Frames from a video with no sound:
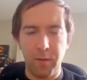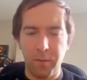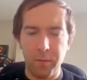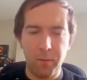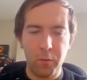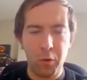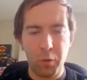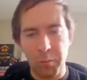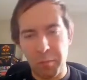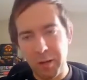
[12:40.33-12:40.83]

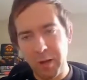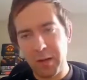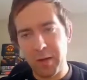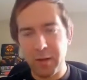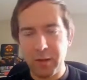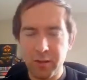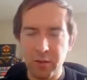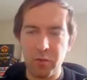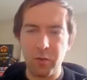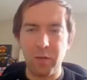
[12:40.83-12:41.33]
compare
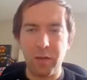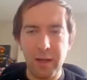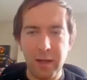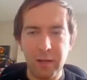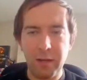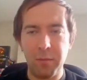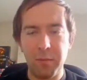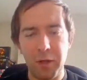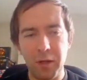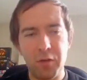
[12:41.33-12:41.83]
this to that
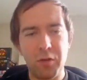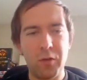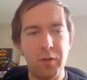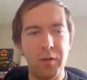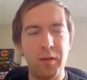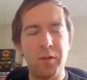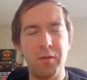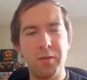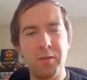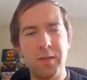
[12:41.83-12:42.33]
and make sure
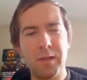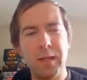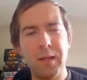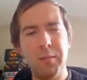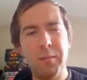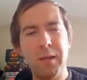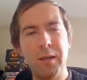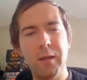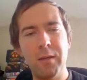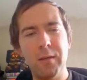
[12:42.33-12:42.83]
they're the same
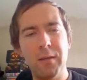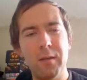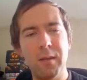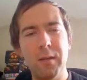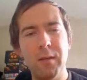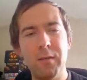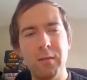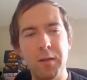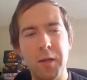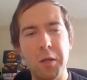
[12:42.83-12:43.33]
kind of
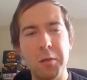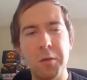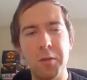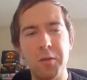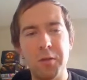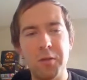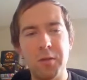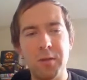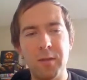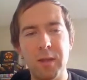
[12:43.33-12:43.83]
thing. Here we
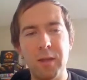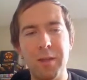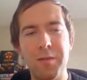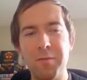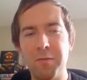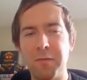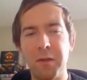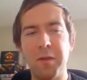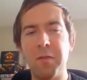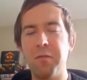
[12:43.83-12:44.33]
just say
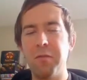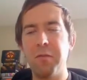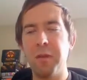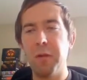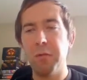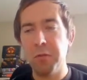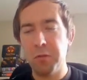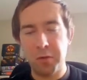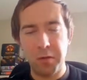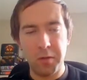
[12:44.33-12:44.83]
verify
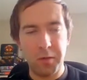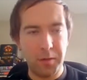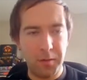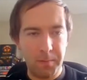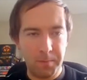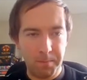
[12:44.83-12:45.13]
result.